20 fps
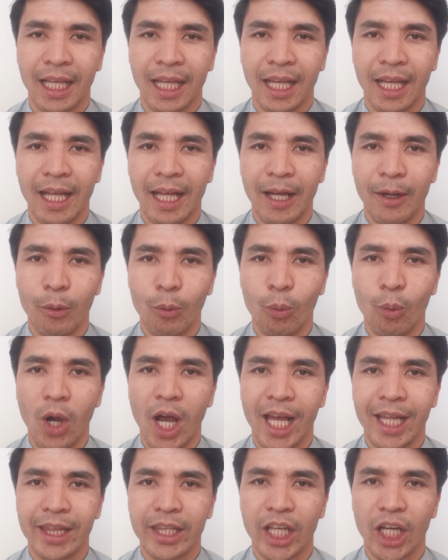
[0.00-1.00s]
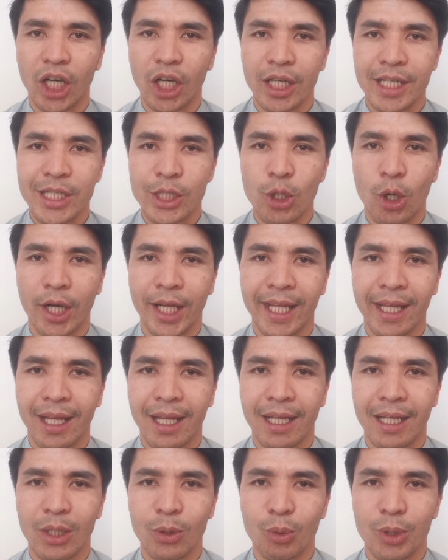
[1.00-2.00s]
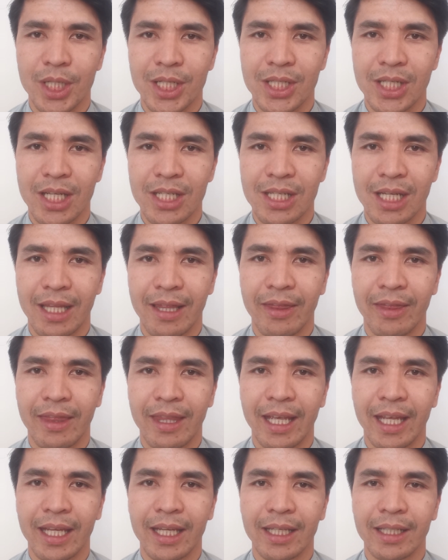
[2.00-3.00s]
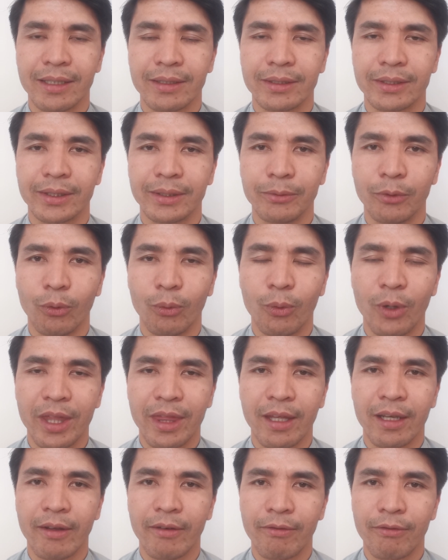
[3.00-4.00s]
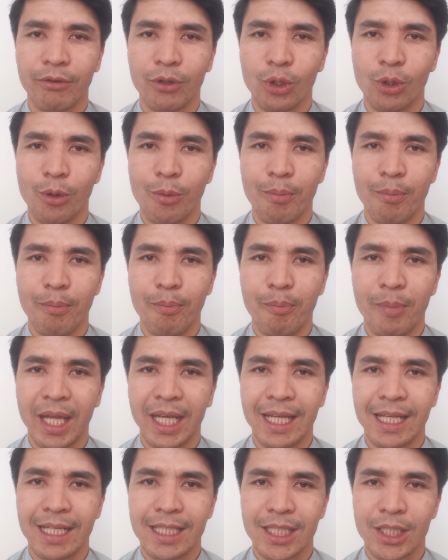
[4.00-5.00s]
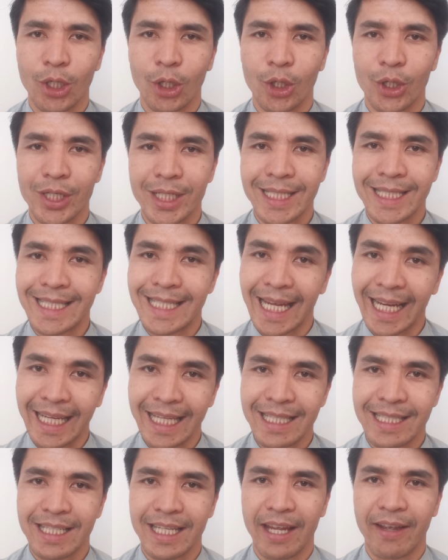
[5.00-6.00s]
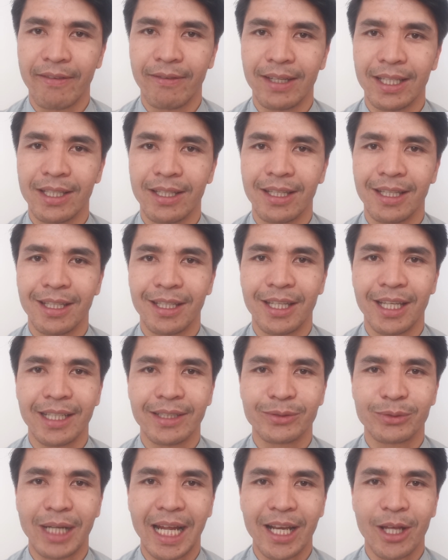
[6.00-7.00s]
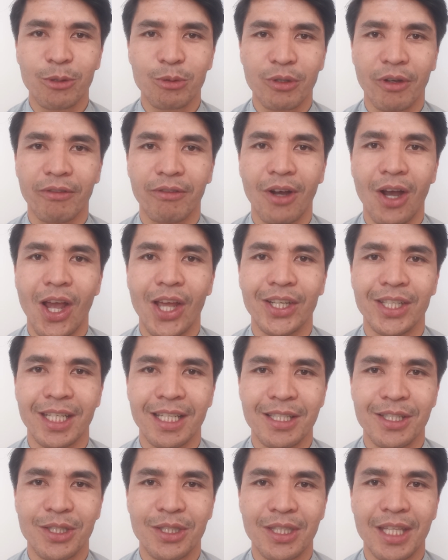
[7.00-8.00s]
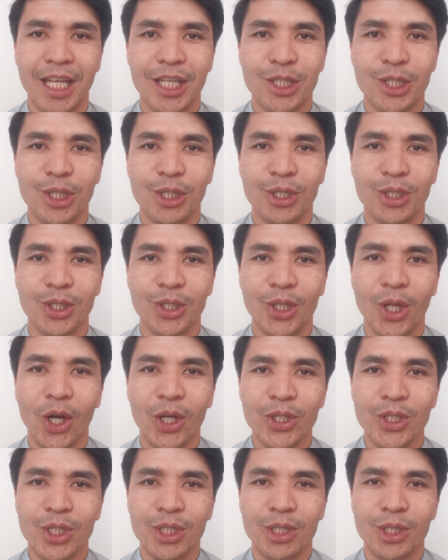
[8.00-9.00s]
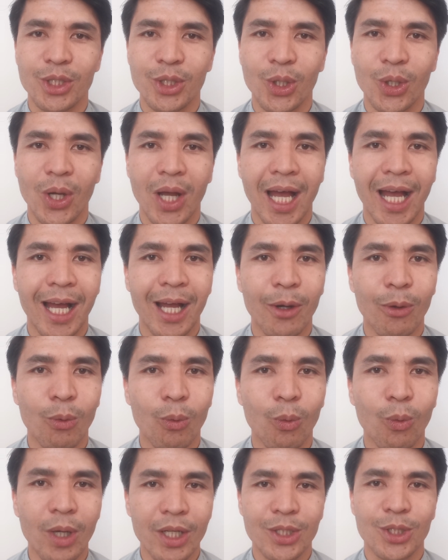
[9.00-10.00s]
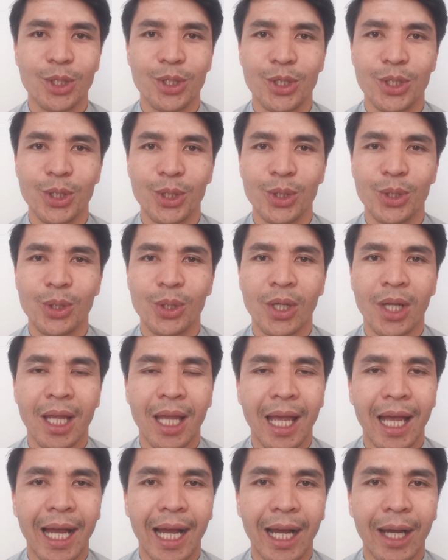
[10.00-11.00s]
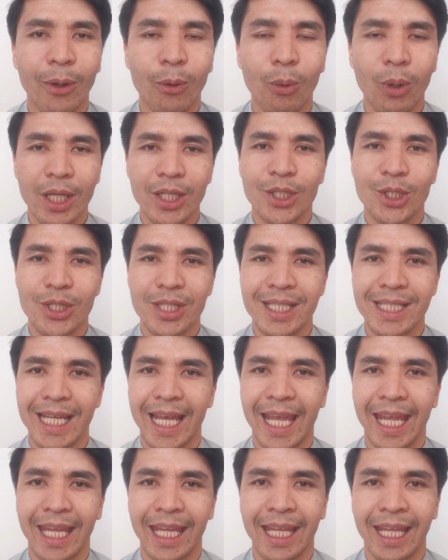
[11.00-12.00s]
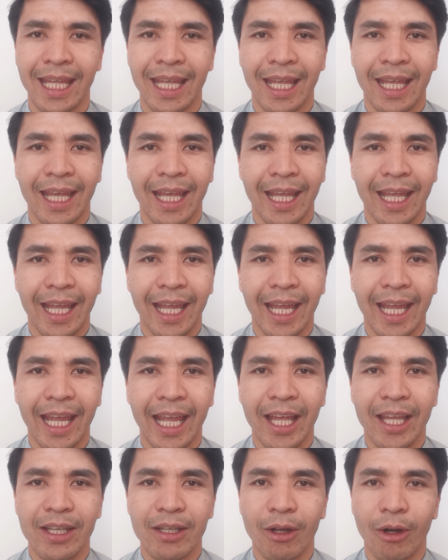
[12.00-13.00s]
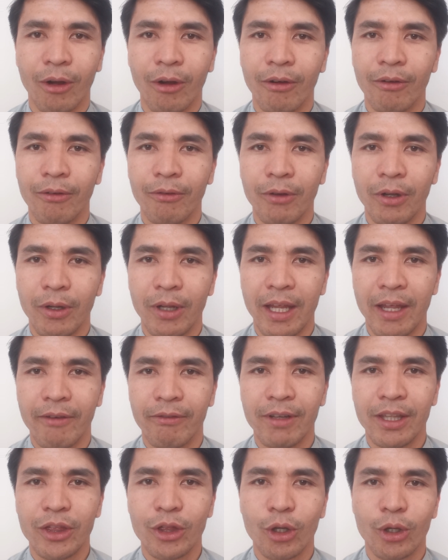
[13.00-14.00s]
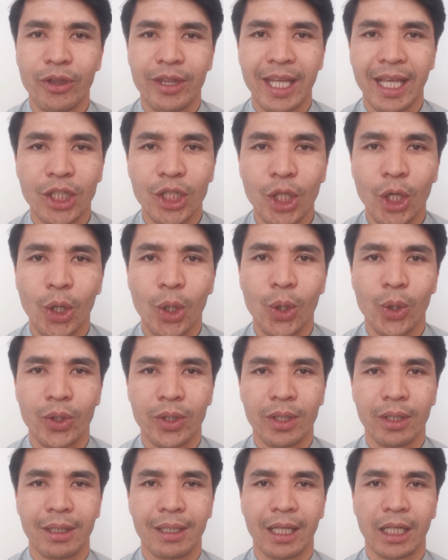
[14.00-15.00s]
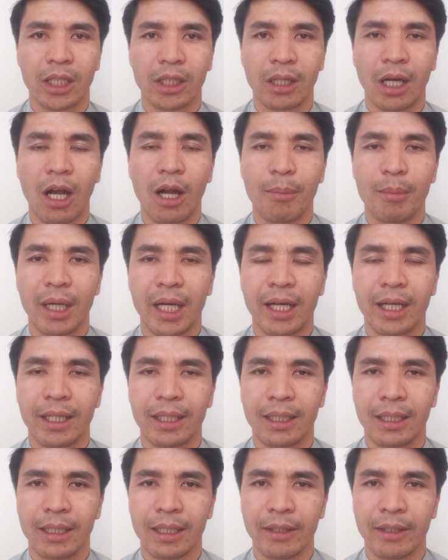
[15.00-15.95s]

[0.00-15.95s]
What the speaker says: while they are starting a conversation, they, within a few minutes or seconds even, they run out of ideas. They do not know what to do, what to say, and even though they know the grammar